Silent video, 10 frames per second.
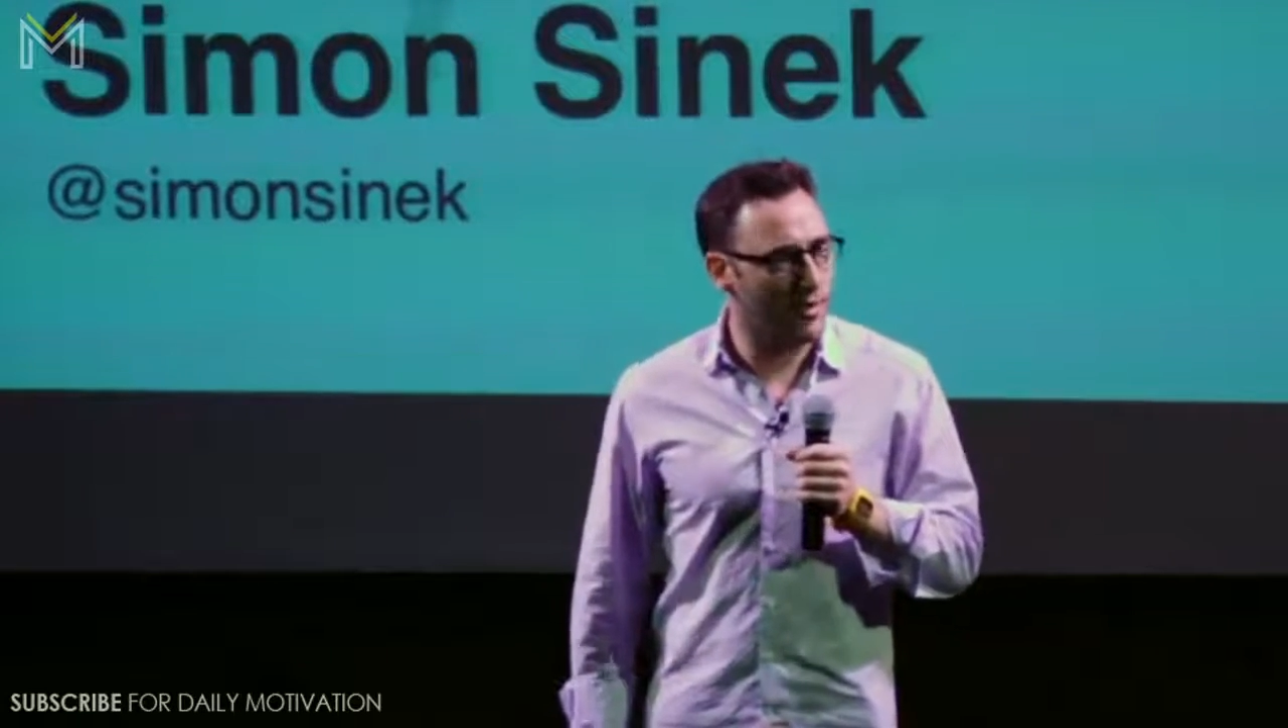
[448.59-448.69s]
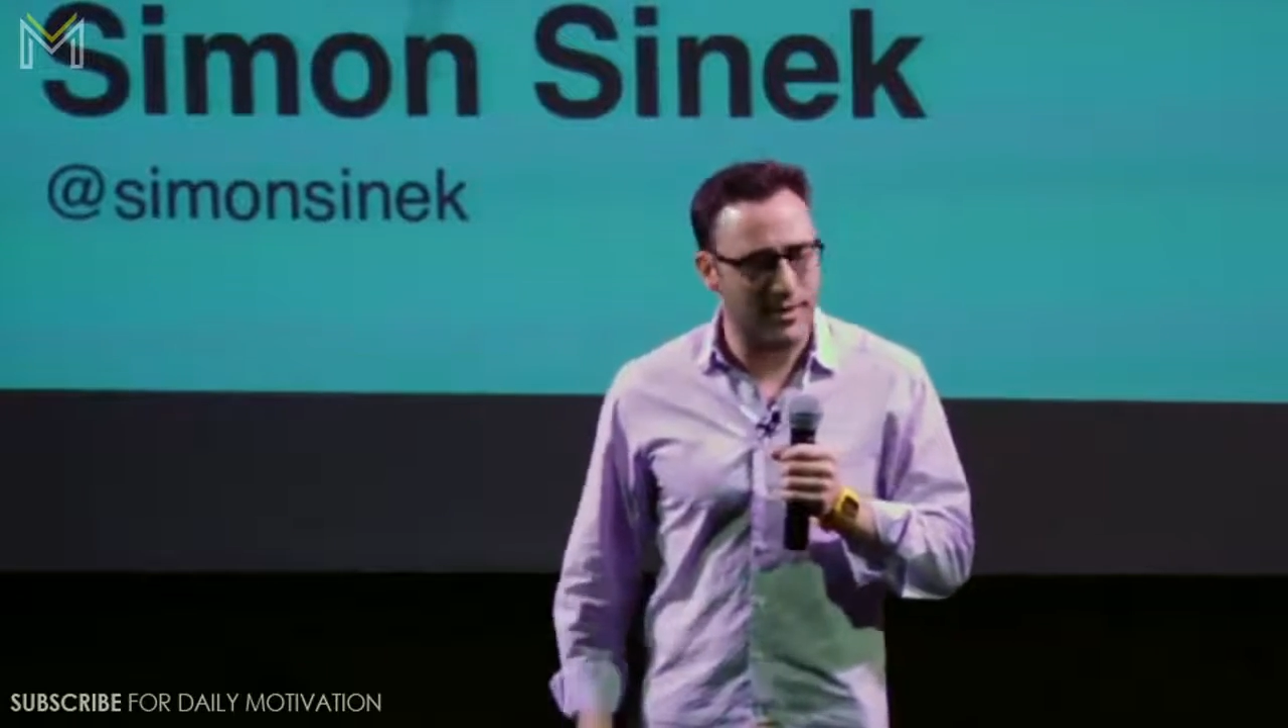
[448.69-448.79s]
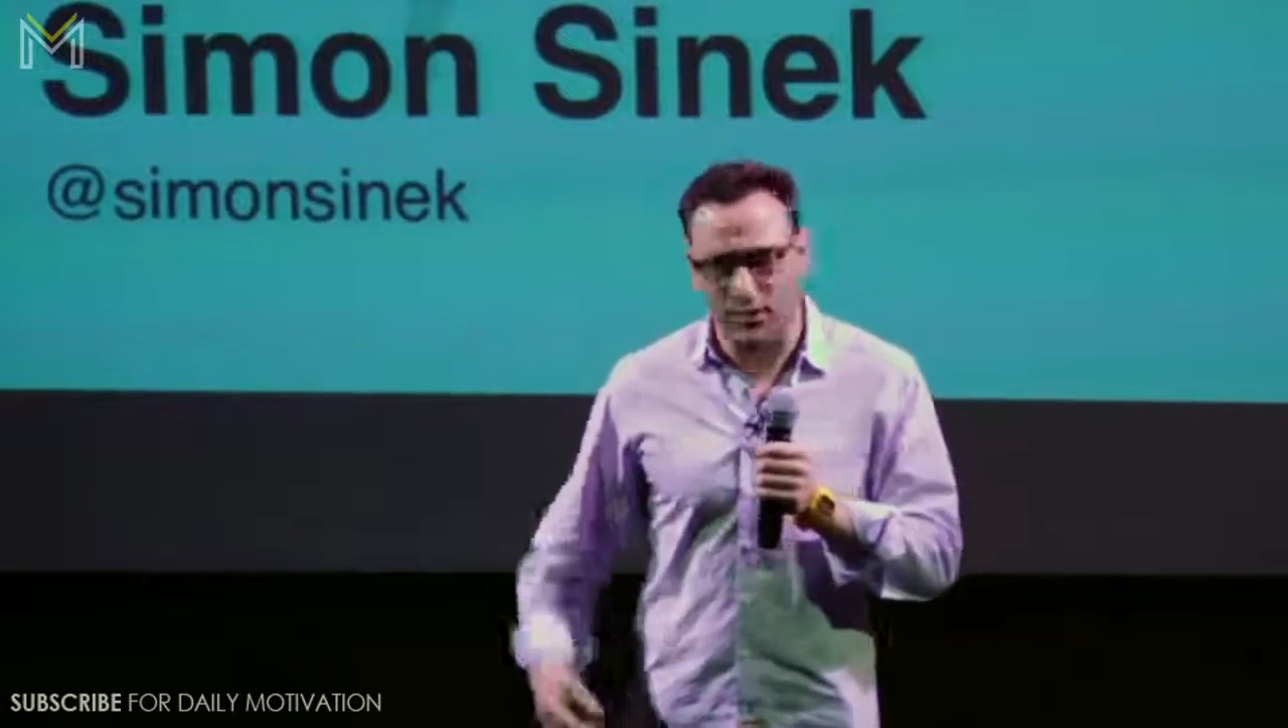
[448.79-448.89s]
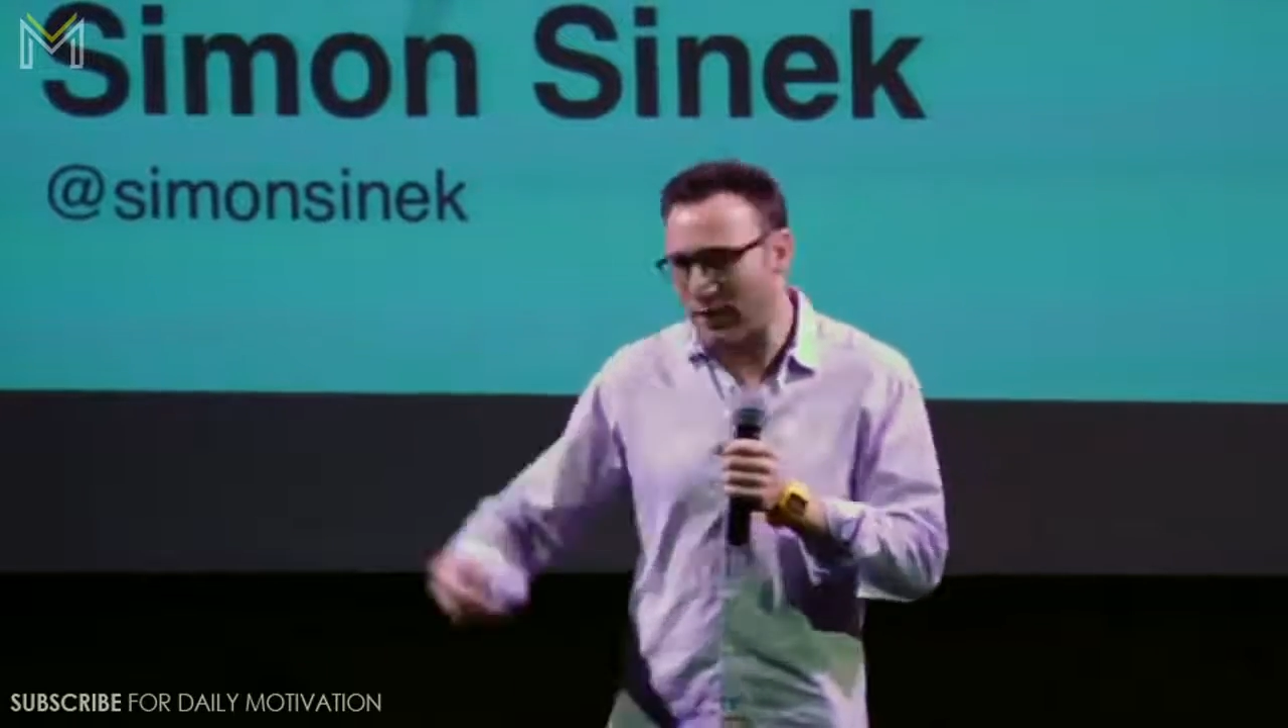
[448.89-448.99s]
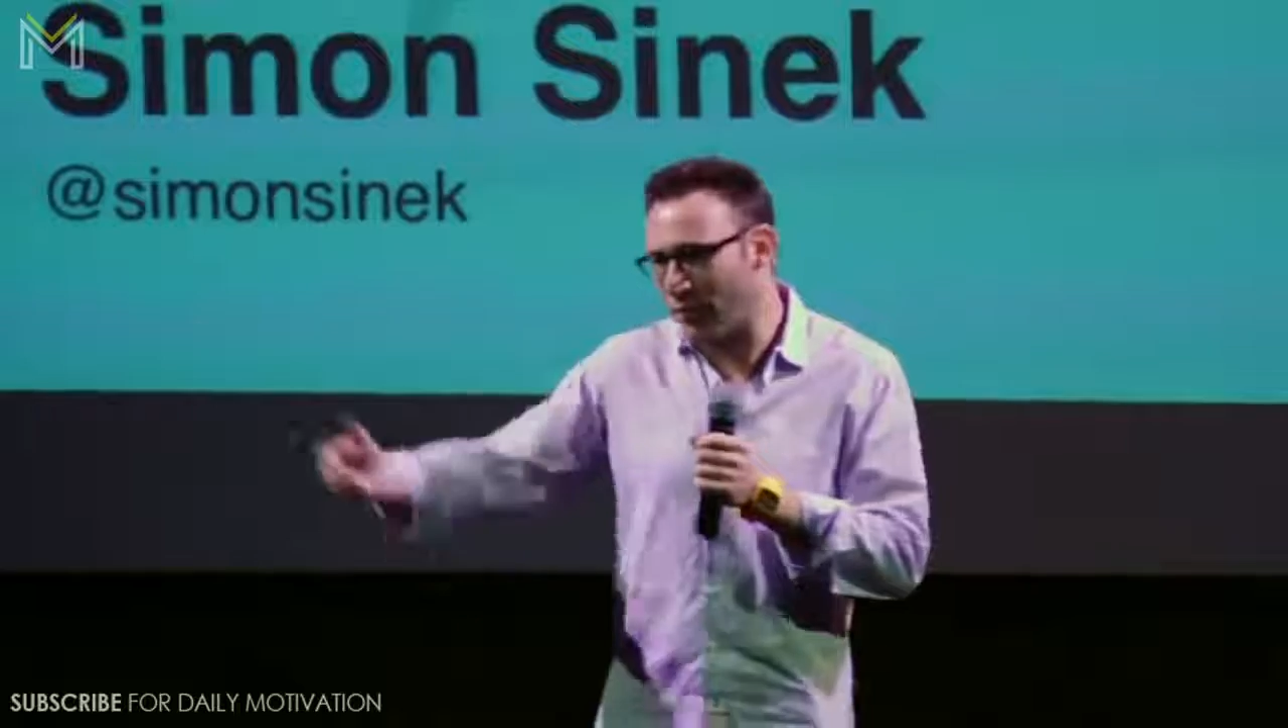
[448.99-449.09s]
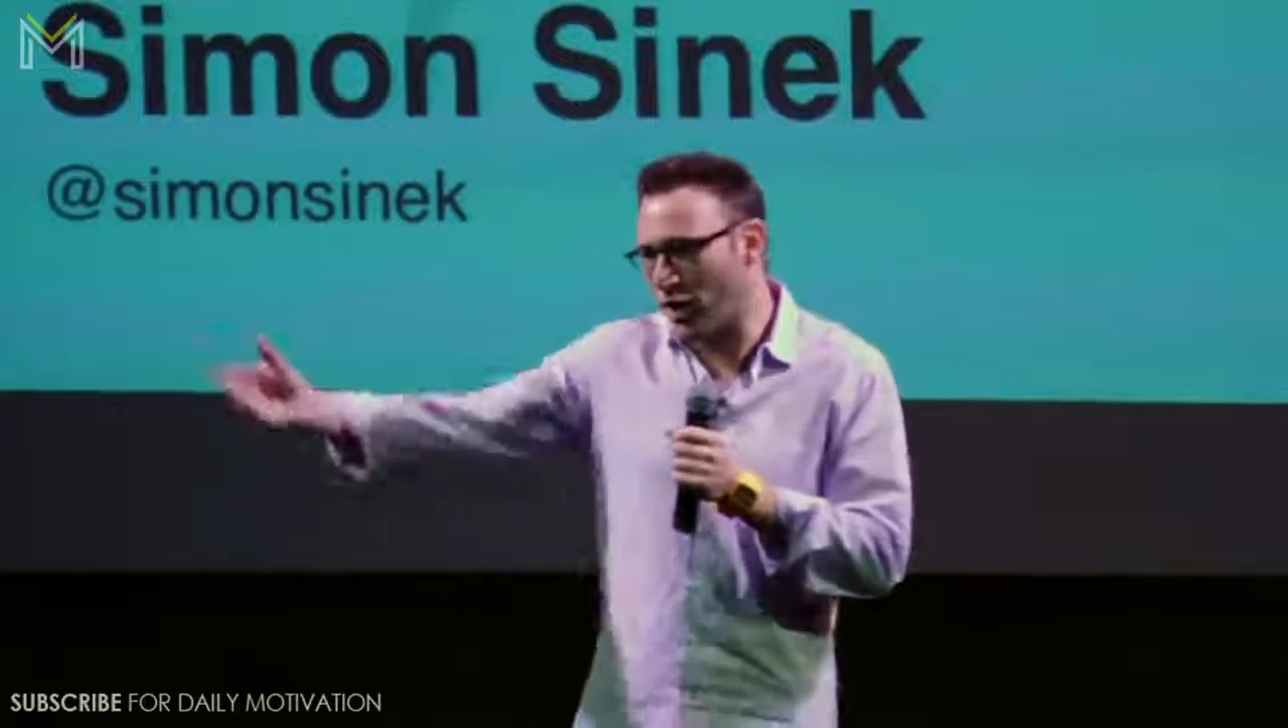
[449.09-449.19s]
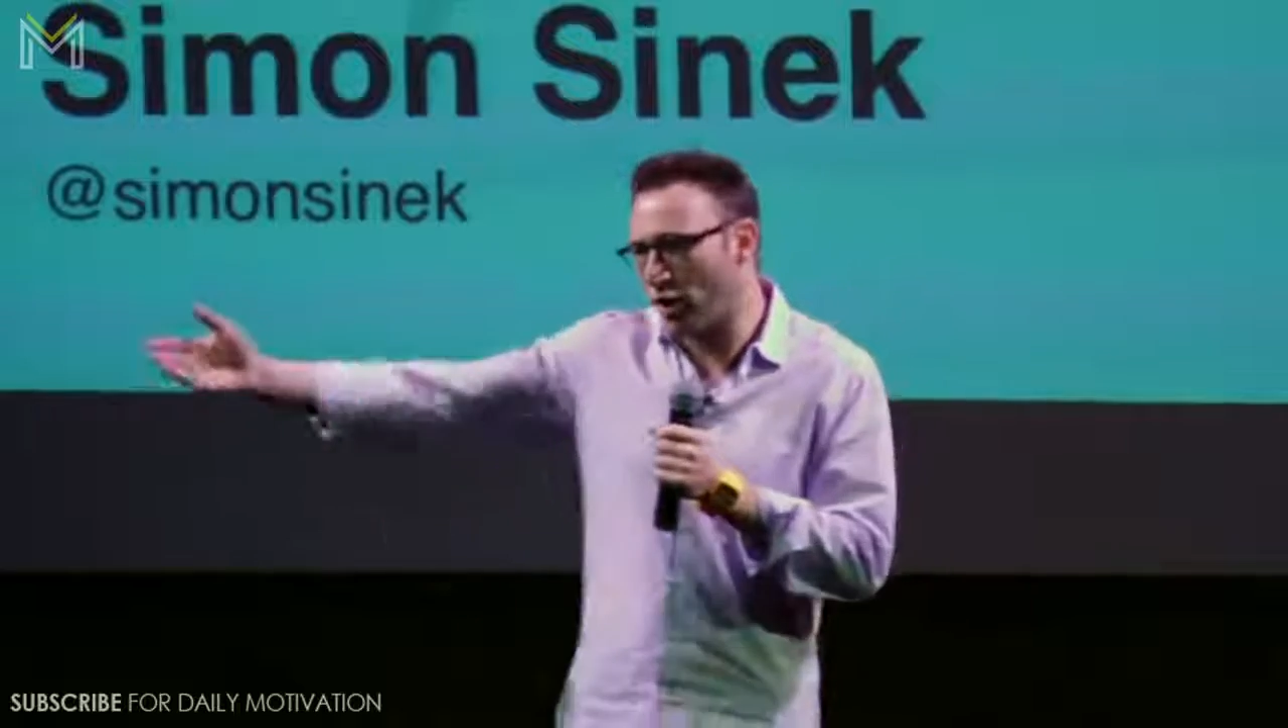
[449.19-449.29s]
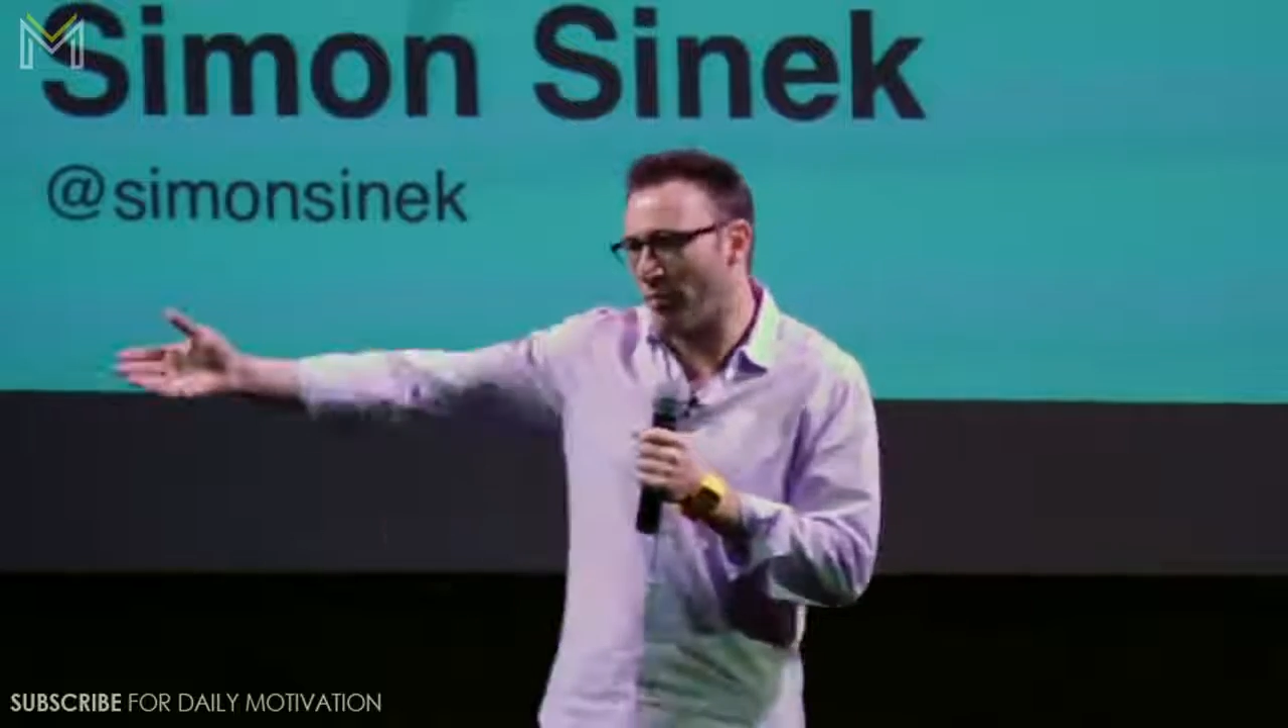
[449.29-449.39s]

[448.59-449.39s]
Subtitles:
He says, if we go